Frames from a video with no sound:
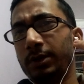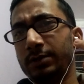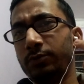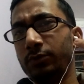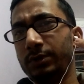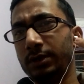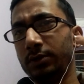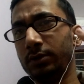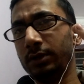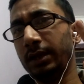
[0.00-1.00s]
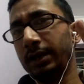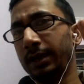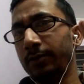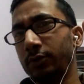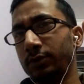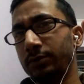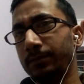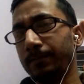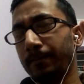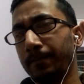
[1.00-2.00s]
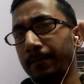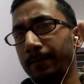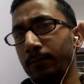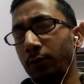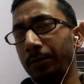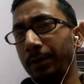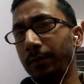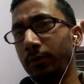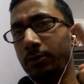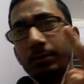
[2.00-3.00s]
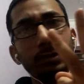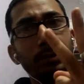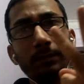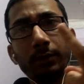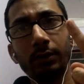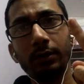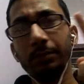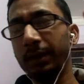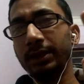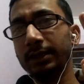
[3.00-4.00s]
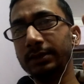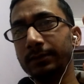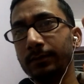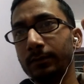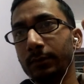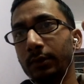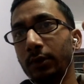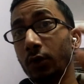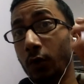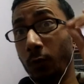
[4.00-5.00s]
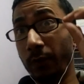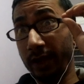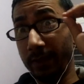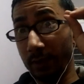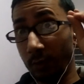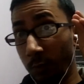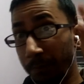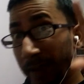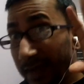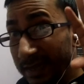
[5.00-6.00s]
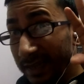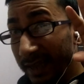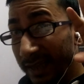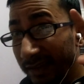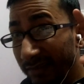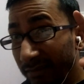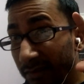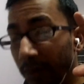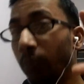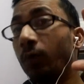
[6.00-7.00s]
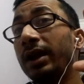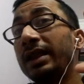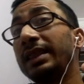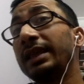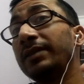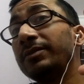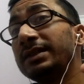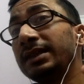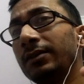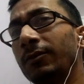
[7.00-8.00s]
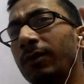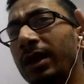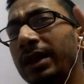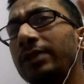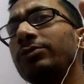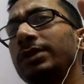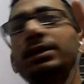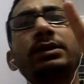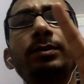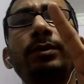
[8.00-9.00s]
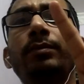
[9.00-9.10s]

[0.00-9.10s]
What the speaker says: passports and all that time also for baby born. Many things. When he will open his eye, what thing he will see? Only two things.